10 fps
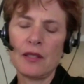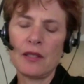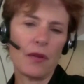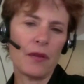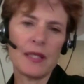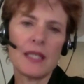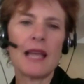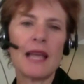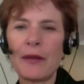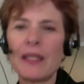So this
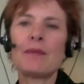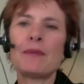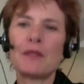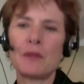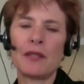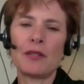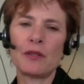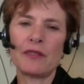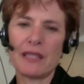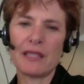is how it is between the
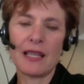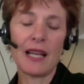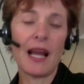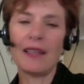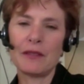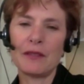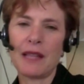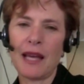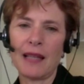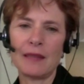two of us. Can I live with
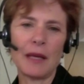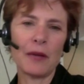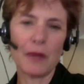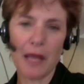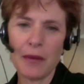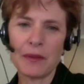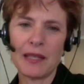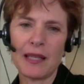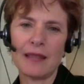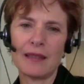that? Am I okay
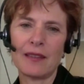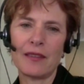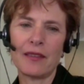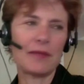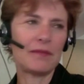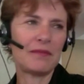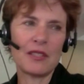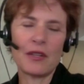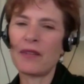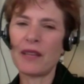with that?
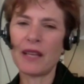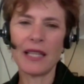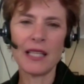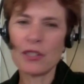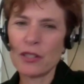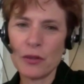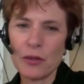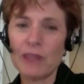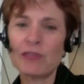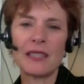Is there anything I need to do
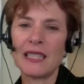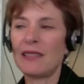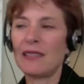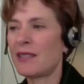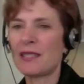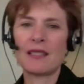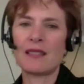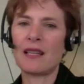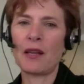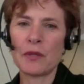differently if this is
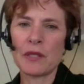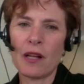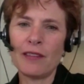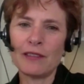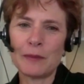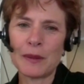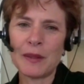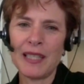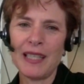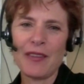an unresolvable?
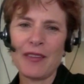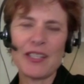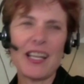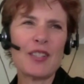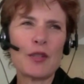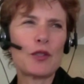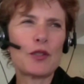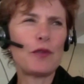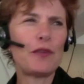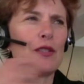There's a nice old
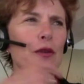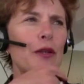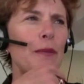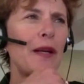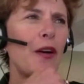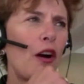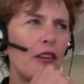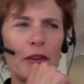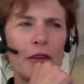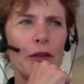Sufi story about a
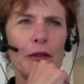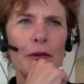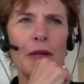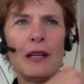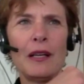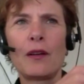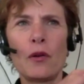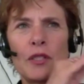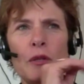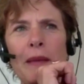gardener who
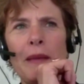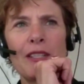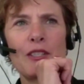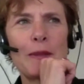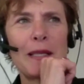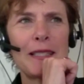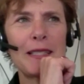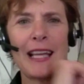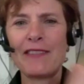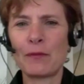goes to a master because
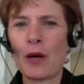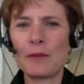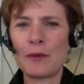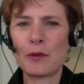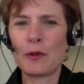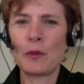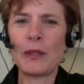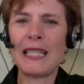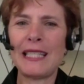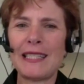he's having problems with
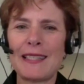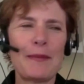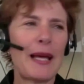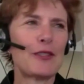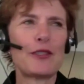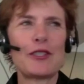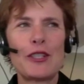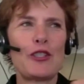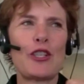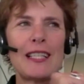weeds, and the master
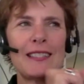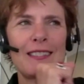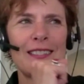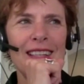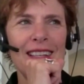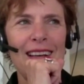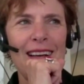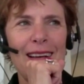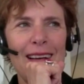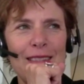suggests
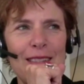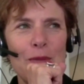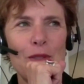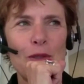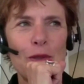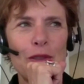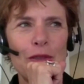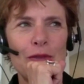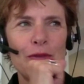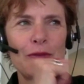some sort of
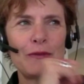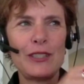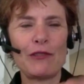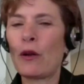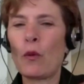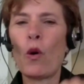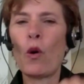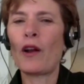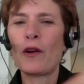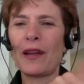different
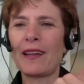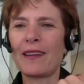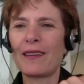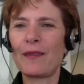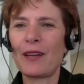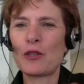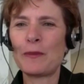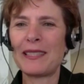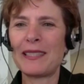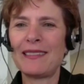watering
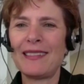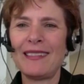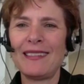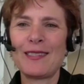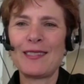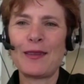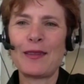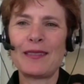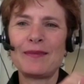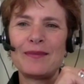regimen. So
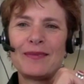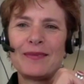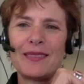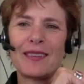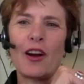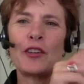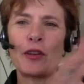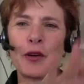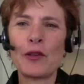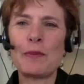the
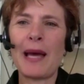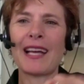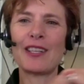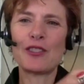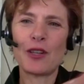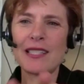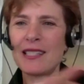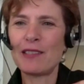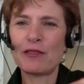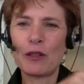gardener goes back and tries
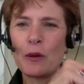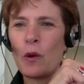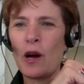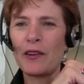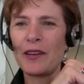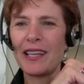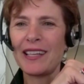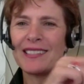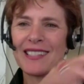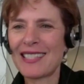the different watering,
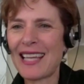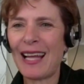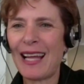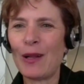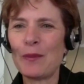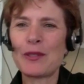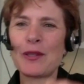and it doesn't help.